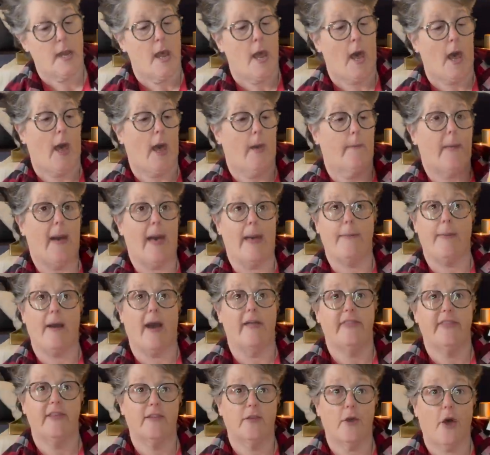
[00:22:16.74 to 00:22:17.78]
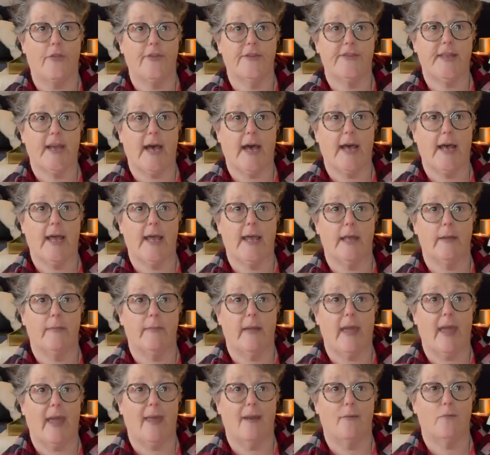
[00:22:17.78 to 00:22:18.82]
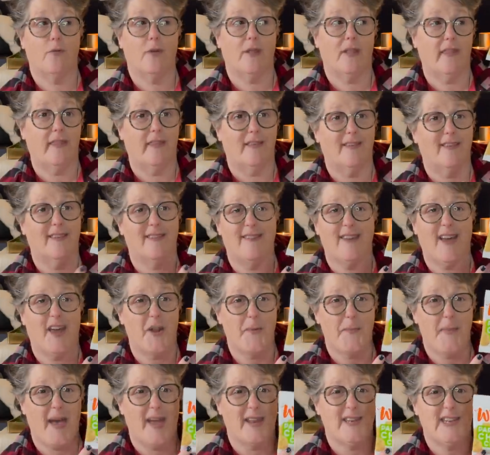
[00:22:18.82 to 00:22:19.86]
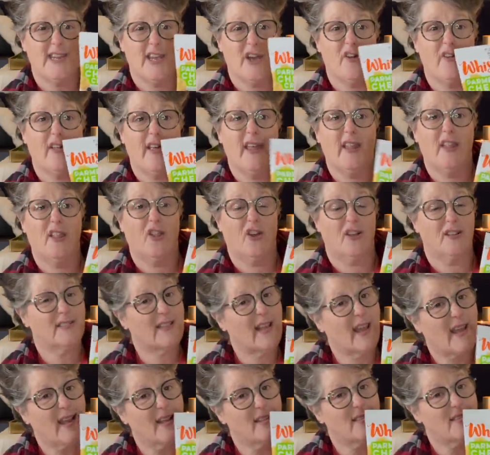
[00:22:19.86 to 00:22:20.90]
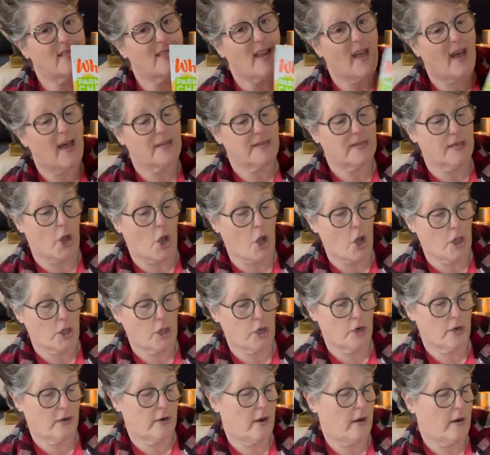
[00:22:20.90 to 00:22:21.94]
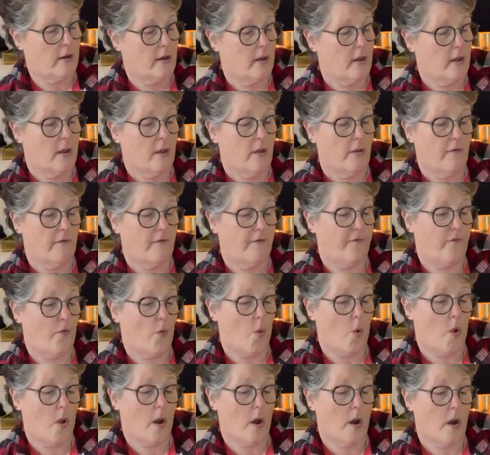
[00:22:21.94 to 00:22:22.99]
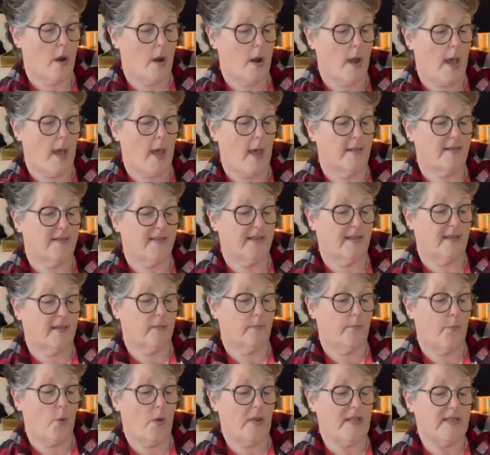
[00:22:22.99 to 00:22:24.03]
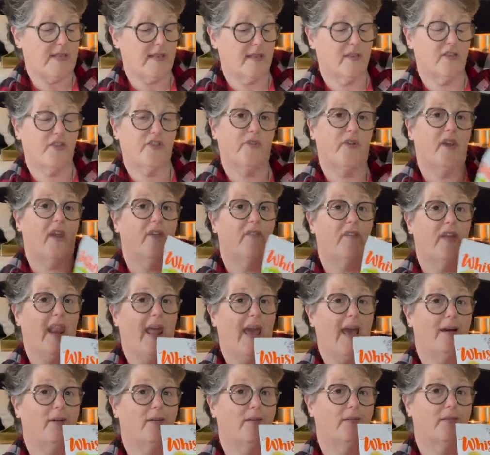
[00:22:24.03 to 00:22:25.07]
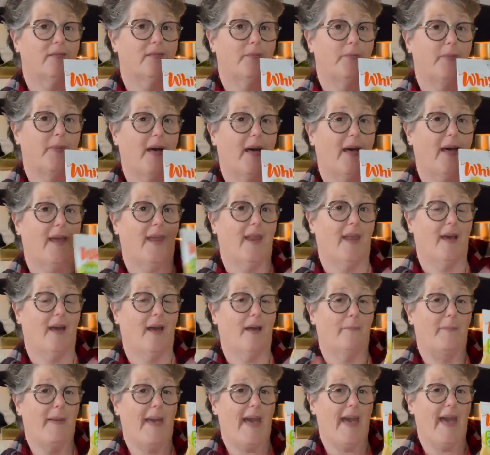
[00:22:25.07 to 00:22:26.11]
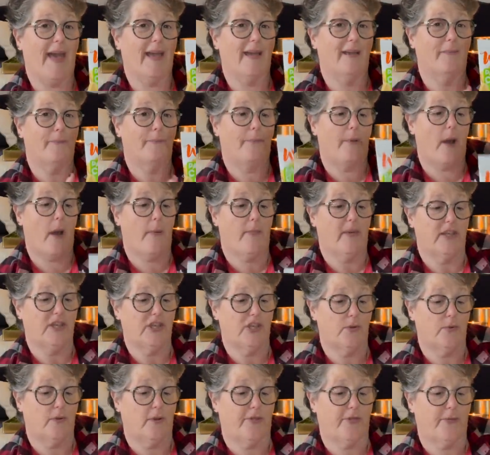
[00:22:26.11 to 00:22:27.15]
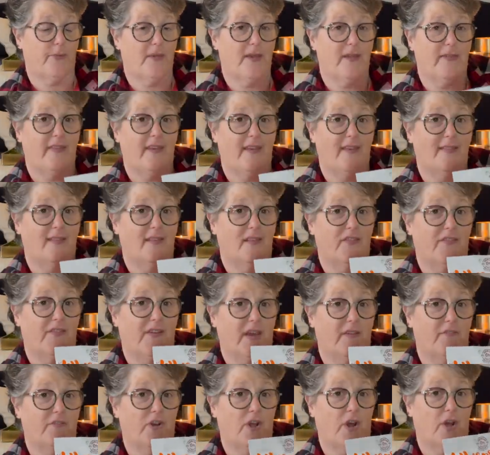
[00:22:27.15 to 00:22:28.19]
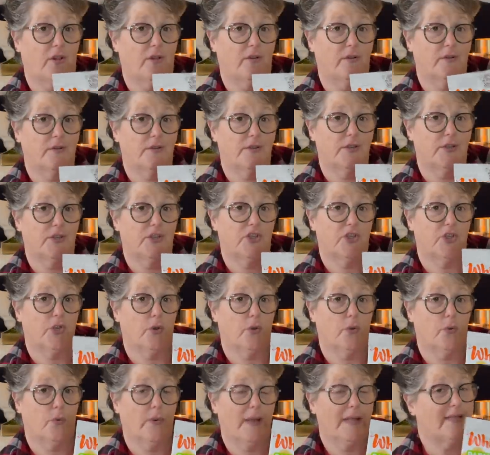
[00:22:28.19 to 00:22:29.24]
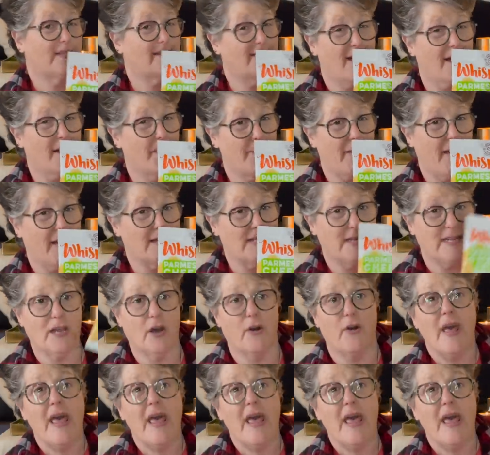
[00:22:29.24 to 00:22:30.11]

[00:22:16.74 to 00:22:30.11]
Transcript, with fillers: Um, I buy these all the time, and really, this is not a bad deal. It looks like it's a dollar for uh, 6.63 of an ounce, but a bag, probably two or three of these is $5. So it's not a bad deal.